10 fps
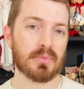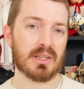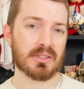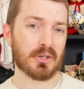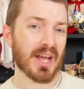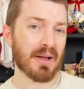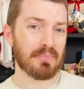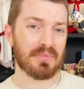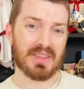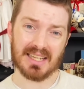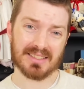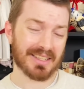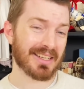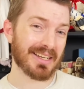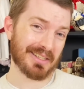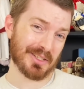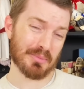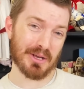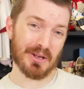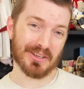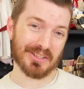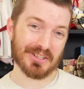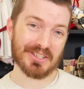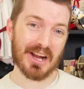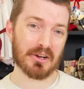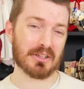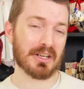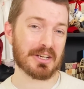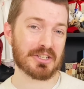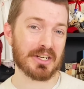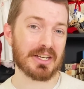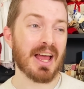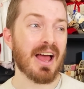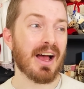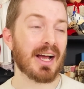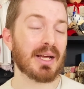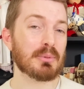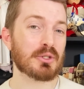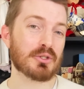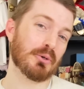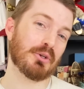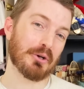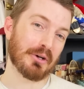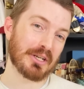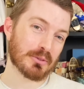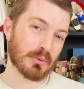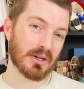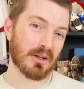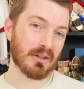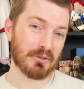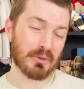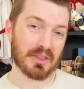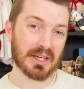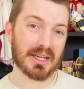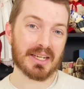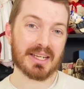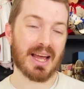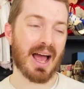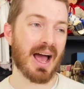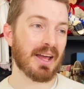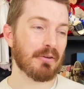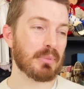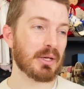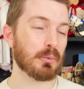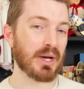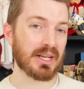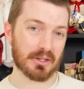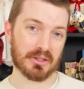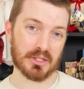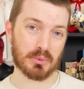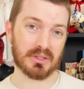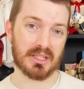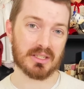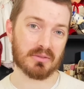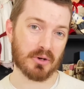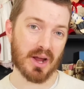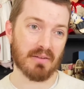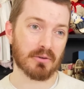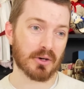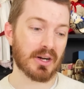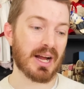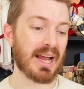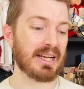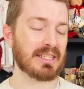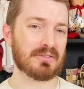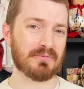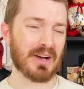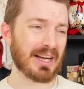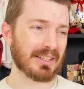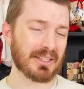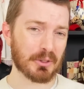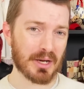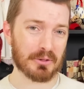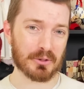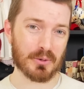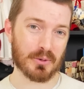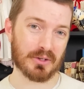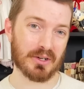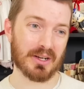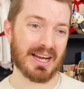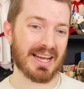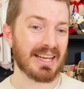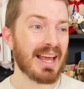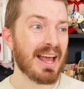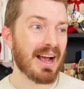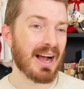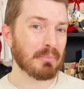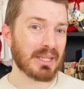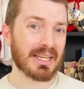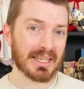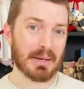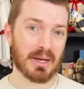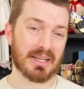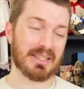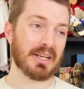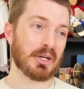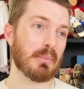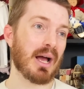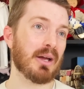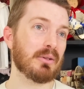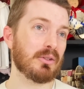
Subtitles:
So yeah, that's Nicki and Isabel and their entire collection. I am so curious what all of you think. I have been waiting on this release forever, and it's finally around the corner, and I'm thinking I might get them. I,